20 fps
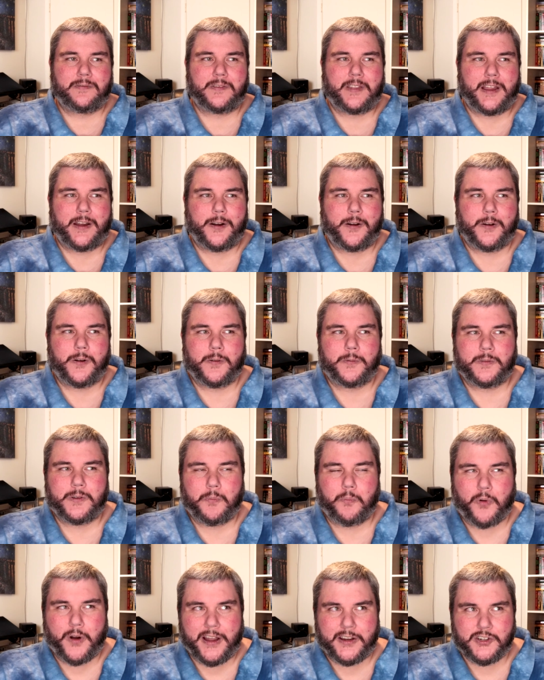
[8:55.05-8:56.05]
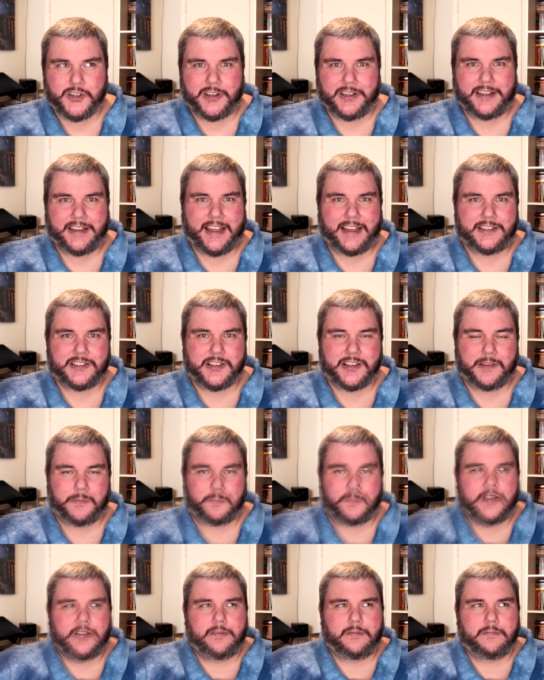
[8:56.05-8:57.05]
their depression gets
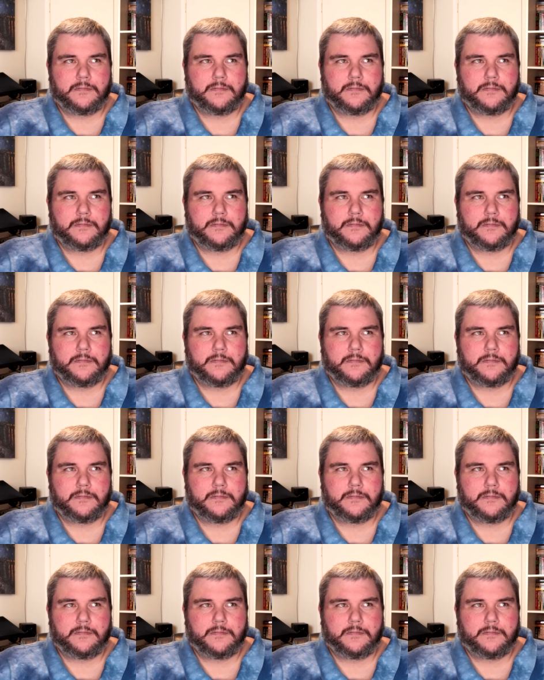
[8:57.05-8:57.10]
them.